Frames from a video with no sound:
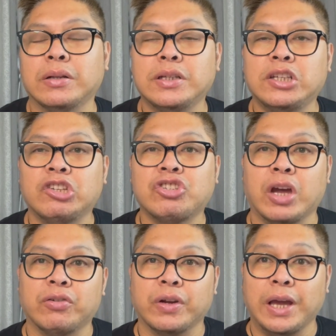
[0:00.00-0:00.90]
This is
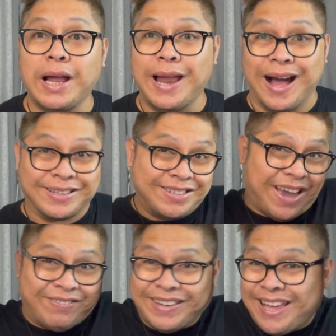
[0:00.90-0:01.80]
Chandrayal and
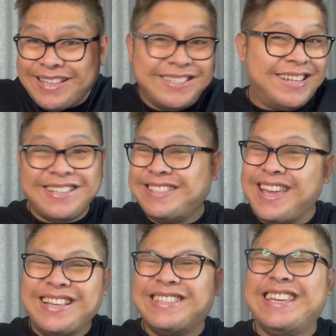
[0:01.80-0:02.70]
Chadness Na
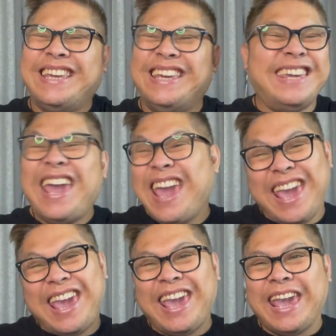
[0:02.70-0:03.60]
Sexy.
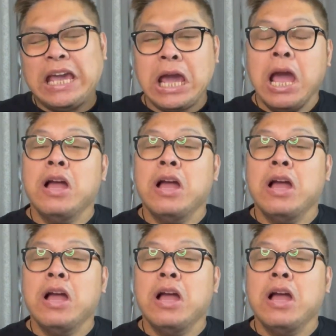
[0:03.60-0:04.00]
Yay!